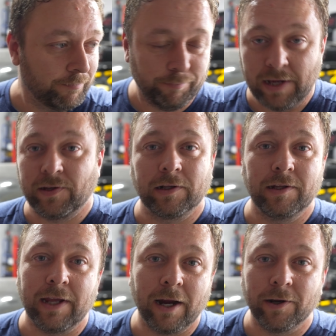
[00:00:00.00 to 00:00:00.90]

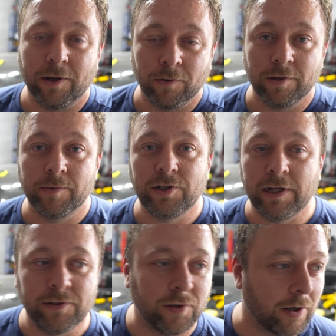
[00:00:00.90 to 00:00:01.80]
basically the area where the
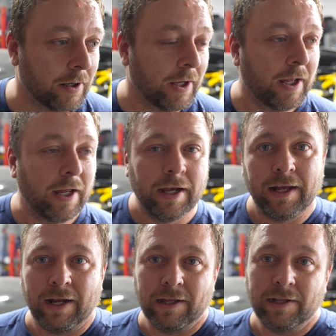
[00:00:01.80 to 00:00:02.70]
machines are,
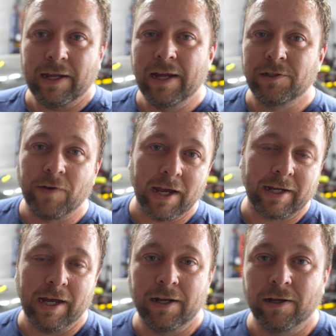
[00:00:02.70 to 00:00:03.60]
and I let the HVAC
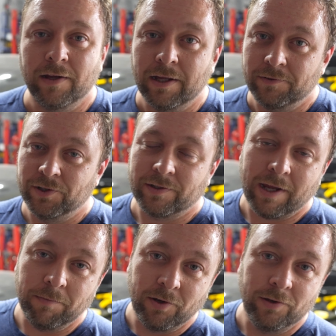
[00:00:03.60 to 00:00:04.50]
kind of just
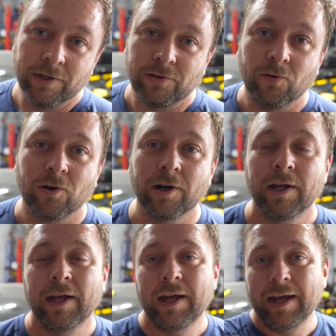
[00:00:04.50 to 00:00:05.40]
come through this door,
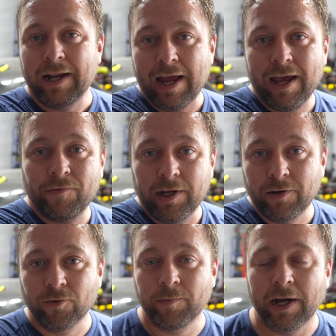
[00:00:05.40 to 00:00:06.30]
and I have an
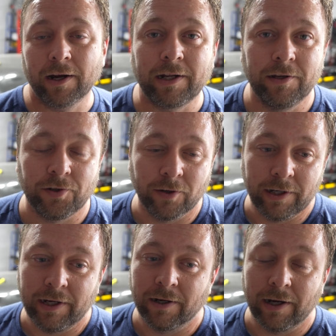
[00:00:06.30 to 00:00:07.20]
in-room air conditioner
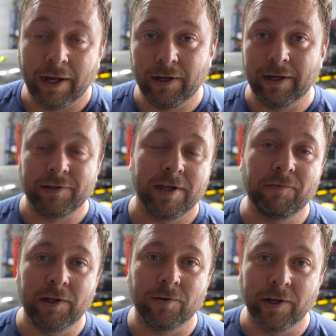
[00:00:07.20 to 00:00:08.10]
in here, and it's
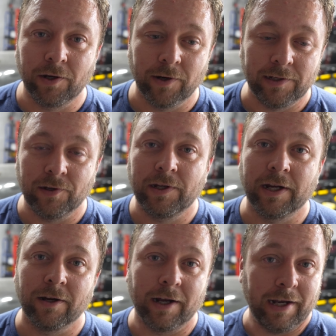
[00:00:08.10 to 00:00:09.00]
73 degrees in
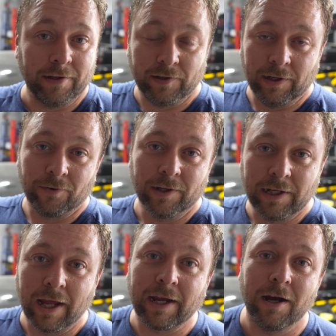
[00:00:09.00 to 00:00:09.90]
here, and it's literally
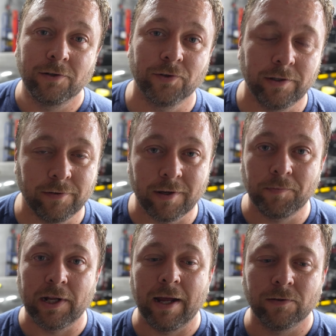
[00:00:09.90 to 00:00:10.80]
like 100 and
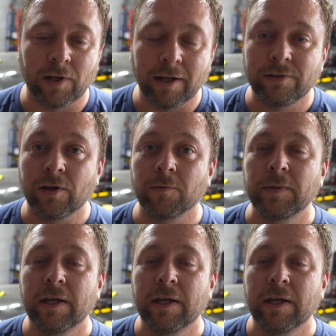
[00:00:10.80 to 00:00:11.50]
something outside. So